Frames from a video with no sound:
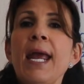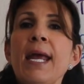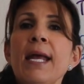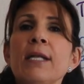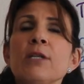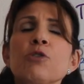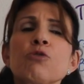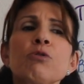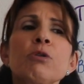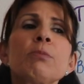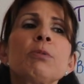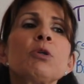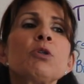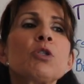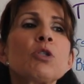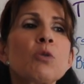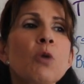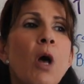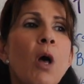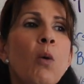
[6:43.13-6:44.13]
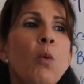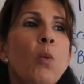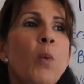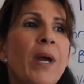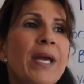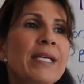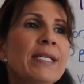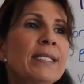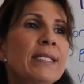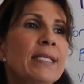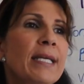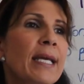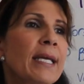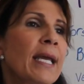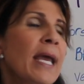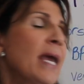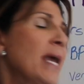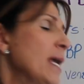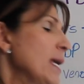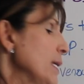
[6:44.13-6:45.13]
and cerebral salt
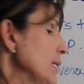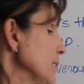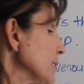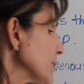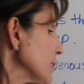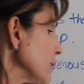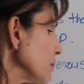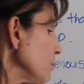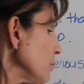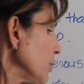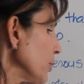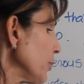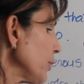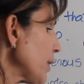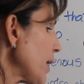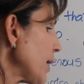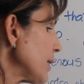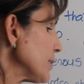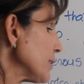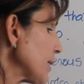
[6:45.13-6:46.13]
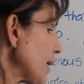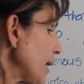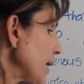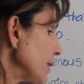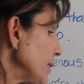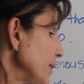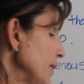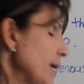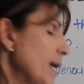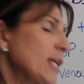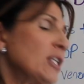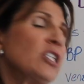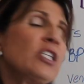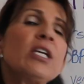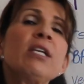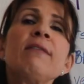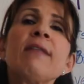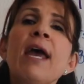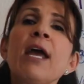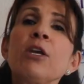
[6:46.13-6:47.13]
wasting is similar to
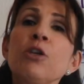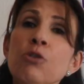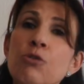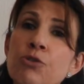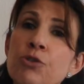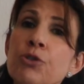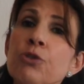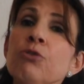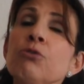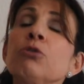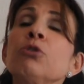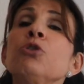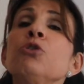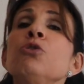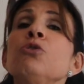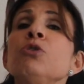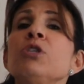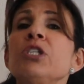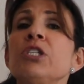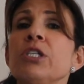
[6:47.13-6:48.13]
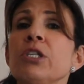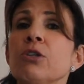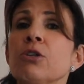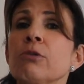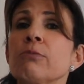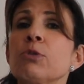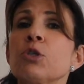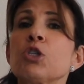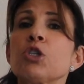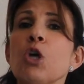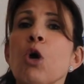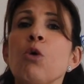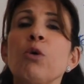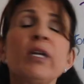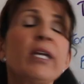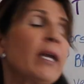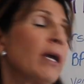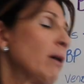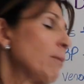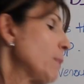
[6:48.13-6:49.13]
SIADH in that you do lose serum
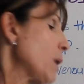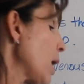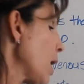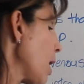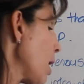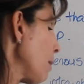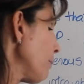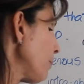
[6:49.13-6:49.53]
sodium,